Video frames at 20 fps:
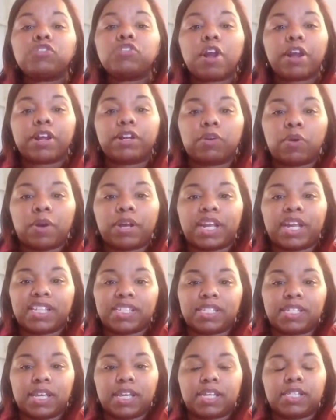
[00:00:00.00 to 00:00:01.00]
target
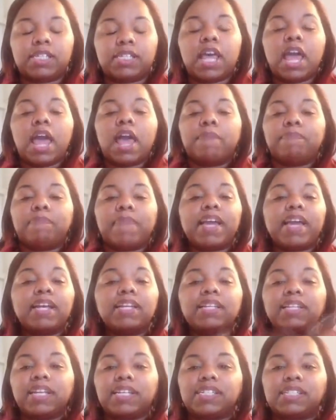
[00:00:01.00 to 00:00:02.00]
audience is, make a
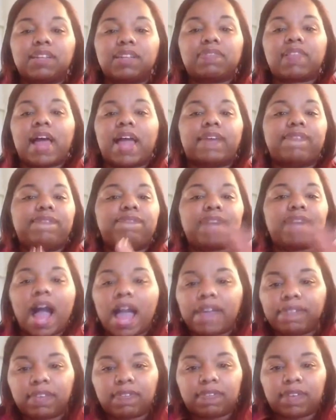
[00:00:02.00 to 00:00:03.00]
list of like
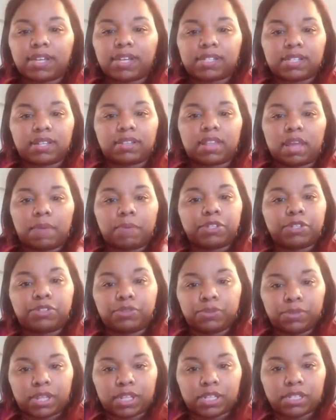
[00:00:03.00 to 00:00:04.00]
5 events that they would
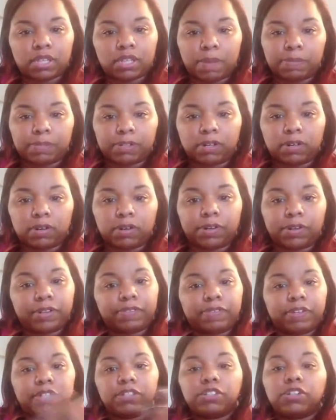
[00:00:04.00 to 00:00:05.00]
do this summer, or
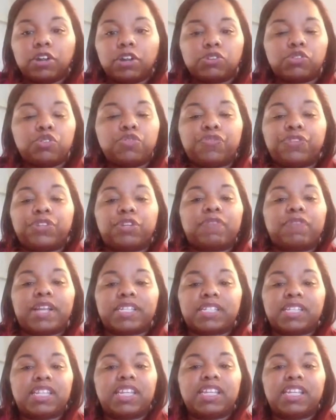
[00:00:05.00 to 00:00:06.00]
even, do for the
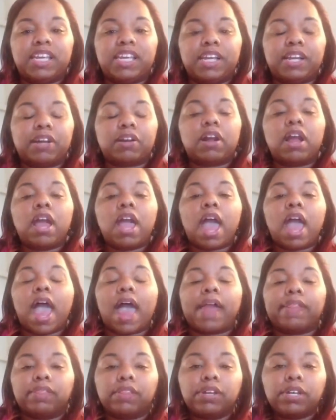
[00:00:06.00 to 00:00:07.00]
rest of the year,
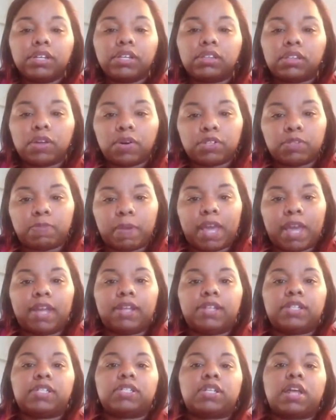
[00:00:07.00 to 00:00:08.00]
and look at those
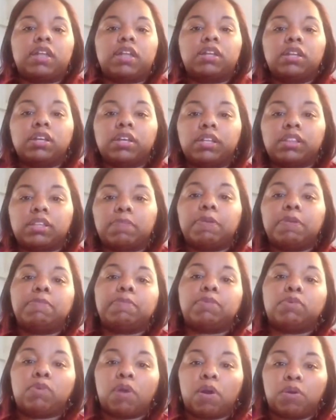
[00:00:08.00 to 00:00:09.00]
pages and look at the
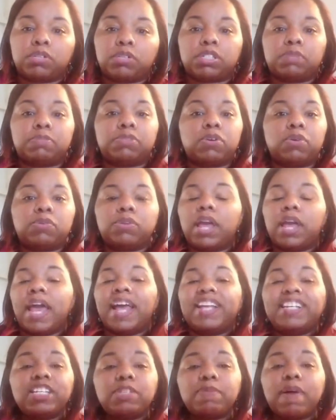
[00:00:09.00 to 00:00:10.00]
people who host them. So
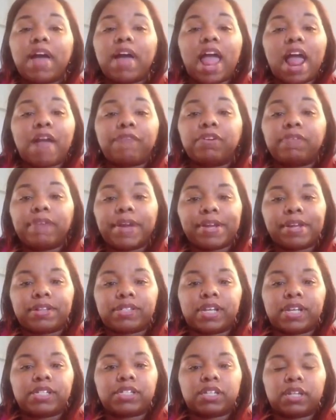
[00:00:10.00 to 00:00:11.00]
this is about every radio
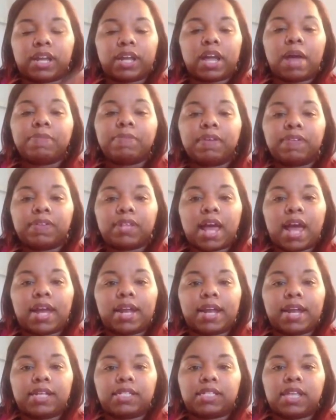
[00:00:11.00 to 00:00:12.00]
station. Like I'm giving the Hot
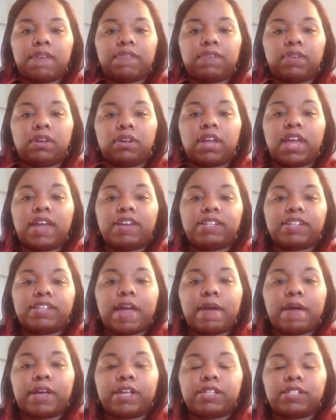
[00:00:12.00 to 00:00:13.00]
97
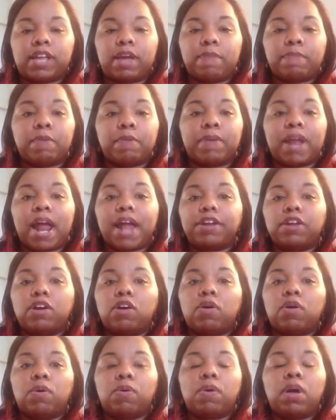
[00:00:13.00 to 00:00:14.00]
example, but I
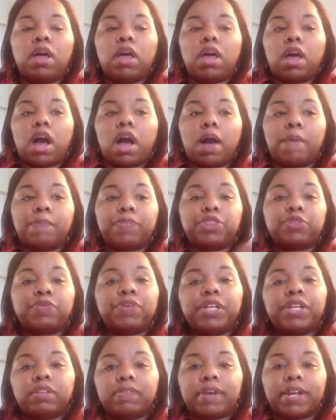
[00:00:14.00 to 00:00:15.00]
know
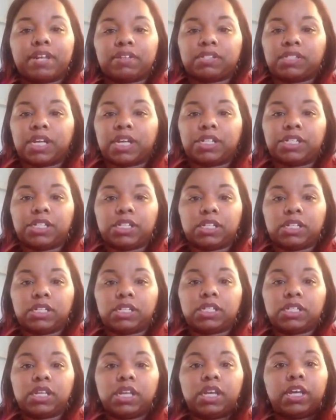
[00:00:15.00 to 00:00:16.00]
3 of the radio
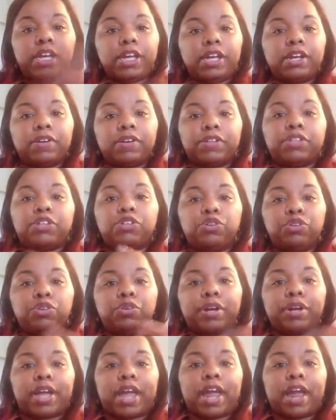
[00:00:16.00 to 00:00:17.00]
stations here in the New
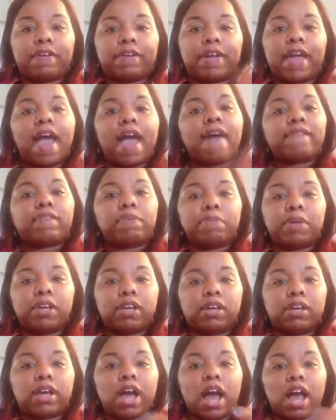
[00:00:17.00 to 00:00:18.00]
York area have a
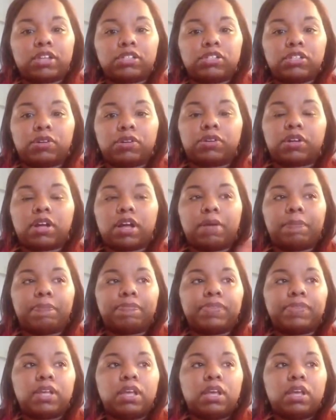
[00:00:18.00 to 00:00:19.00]
big concert.
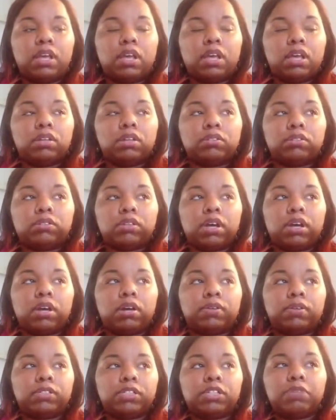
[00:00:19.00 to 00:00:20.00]

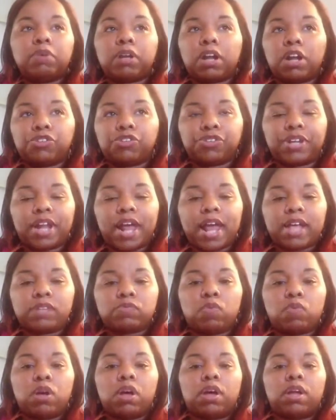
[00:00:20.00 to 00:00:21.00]
Z100
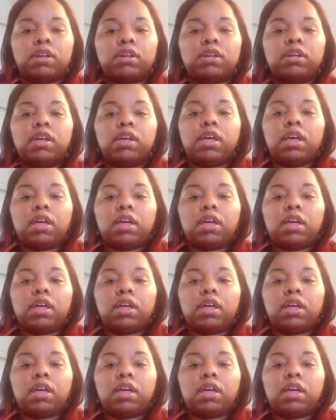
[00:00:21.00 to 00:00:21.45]
has one,